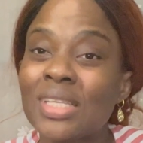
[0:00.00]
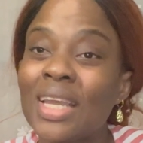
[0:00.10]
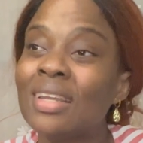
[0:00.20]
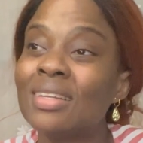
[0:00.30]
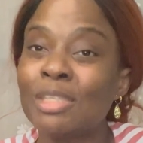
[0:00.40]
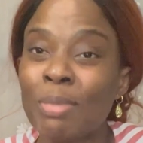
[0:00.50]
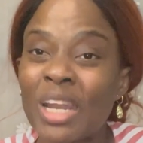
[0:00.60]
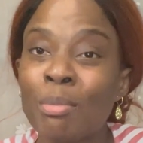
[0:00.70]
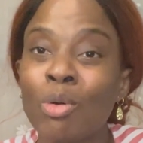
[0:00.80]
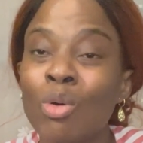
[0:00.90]
like, this
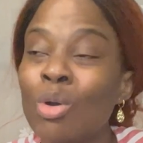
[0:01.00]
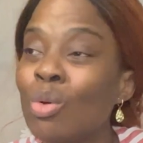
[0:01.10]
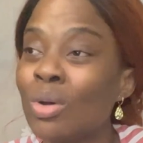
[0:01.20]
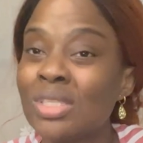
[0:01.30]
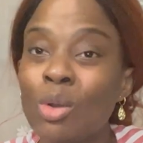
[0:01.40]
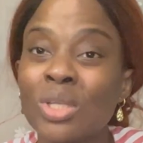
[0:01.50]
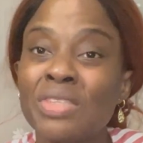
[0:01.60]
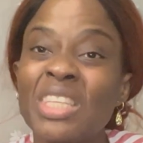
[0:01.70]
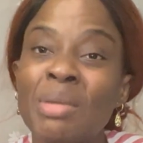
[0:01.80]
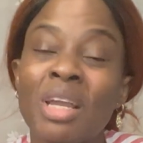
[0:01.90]
pineapple, was it
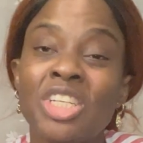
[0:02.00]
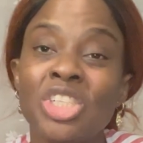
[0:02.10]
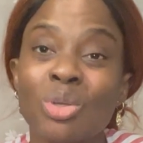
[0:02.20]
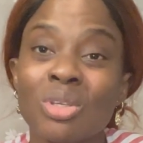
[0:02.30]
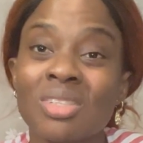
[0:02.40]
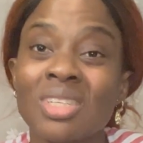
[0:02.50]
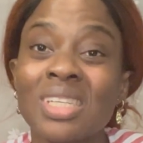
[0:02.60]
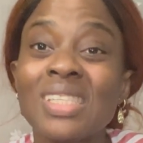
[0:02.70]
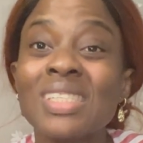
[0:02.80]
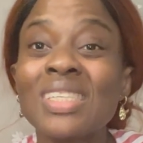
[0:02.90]
cultivated by Jesus?
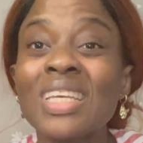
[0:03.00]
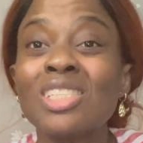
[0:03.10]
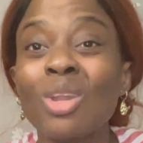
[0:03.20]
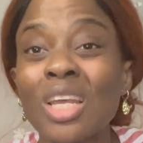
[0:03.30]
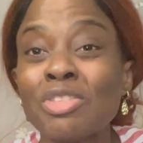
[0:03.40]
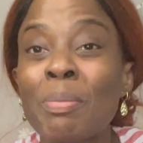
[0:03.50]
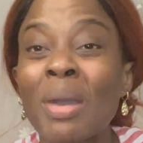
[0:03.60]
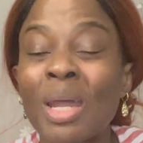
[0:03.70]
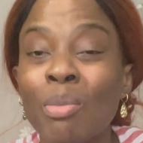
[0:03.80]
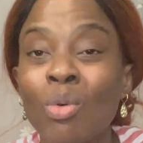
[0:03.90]
$6 for a
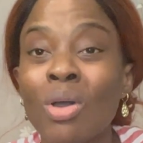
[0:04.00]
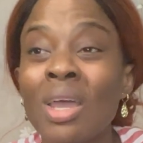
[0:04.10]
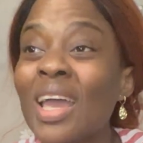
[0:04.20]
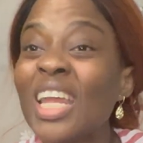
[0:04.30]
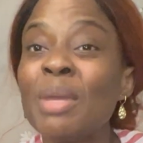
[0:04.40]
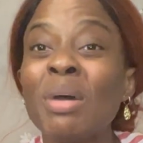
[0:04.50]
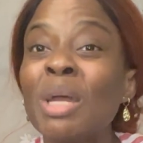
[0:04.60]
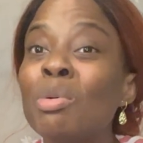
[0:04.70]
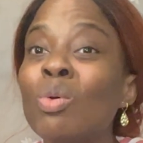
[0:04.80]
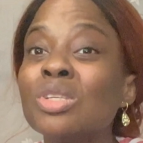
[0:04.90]
pineapple. And the
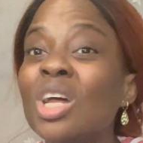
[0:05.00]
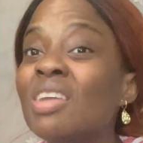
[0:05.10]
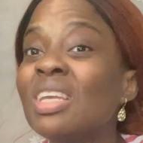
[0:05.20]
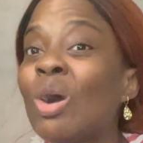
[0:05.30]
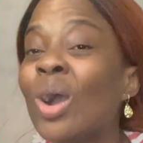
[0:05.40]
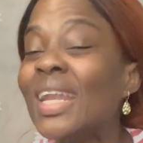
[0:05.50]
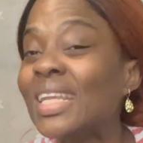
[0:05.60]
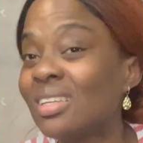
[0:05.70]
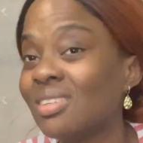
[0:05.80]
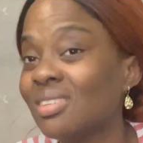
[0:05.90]
pineapple was not even
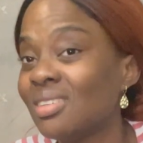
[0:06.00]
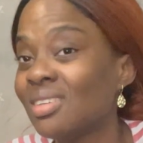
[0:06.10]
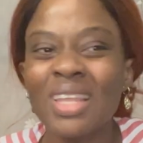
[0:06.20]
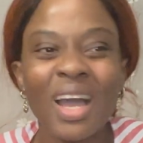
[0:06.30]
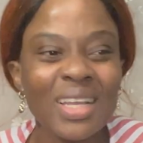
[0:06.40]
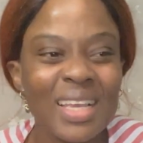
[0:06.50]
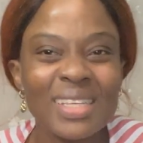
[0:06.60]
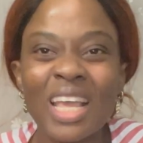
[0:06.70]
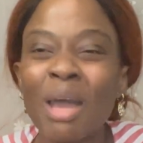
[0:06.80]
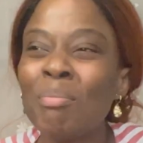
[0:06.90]
organic.
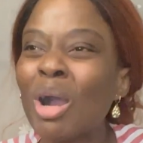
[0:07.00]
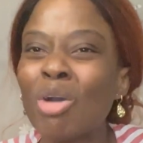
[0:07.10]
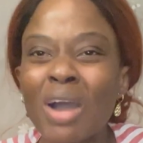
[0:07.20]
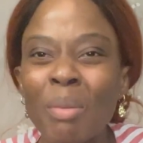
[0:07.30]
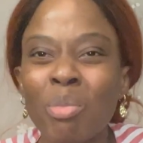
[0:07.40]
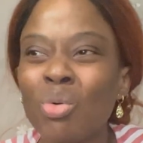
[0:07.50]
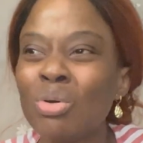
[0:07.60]
Nowadays, a bag of apple,